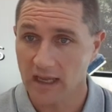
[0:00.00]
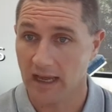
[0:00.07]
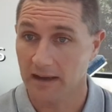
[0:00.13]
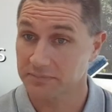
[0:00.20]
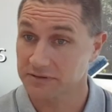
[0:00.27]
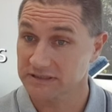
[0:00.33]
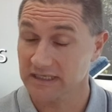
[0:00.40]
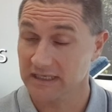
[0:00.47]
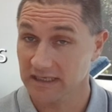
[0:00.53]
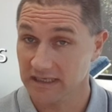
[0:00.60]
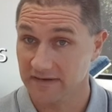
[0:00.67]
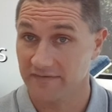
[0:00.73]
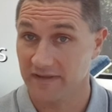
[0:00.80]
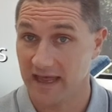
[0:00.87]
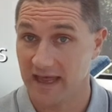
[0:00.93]
particularly
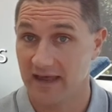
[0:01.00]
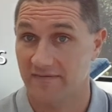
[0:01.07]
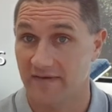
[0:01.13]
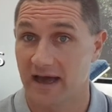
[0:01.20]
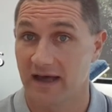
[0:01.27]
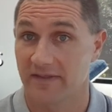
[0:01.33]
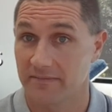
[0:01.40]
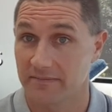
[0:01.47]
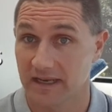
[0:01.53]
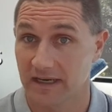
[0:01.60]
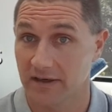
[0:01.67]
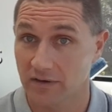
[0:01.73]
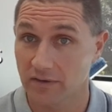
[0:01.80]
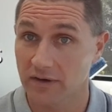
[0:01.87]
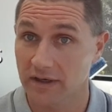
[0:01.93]
if they have other
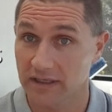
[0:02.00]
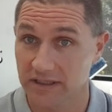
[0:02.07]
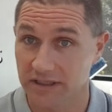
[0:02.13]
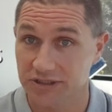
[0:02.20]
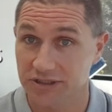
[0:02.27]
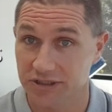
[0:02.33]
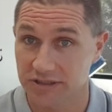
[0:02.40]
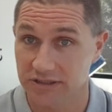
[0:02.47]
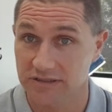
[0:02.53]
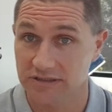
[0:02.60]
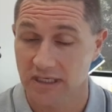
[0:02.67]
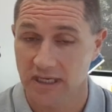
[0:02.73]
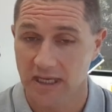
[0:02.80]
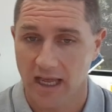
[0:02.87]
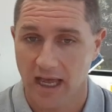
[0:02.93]
medical conditions
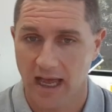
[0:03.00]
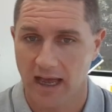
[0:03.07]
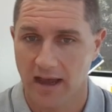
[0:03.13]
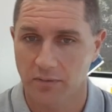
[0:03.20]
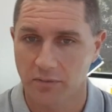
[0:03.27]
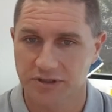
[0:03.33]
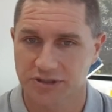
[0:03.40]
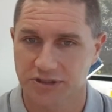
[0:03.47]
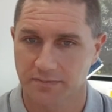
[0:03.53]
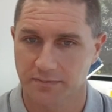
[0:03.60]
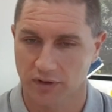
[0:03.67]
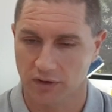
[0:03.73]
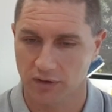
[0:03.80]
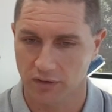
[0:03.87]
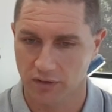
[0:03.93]
which are
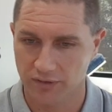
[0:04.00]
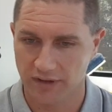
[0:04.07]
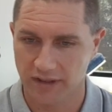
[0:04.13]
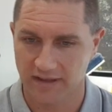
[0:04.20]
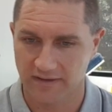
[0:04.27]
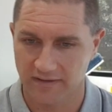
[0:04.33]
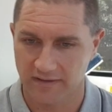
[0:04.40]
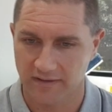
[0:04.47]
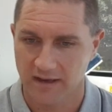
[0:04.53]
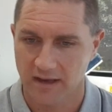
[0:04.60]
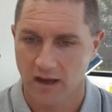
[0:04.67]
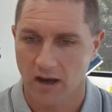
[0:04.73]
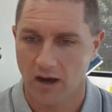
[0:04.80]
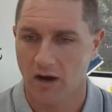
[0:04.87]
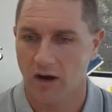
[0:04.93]
precluding
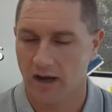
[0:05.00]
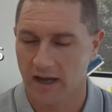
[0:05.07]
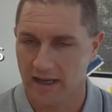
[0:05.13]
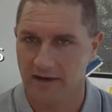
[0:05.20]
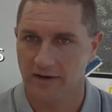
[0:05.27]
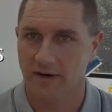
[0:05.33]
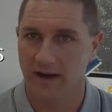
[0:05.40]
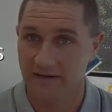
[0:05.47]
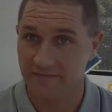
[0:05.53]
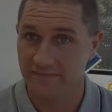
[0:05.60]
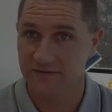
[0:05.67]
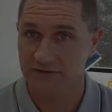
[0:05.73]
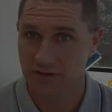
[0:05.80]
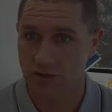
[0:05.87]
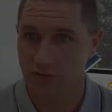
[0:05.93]
higher grade physical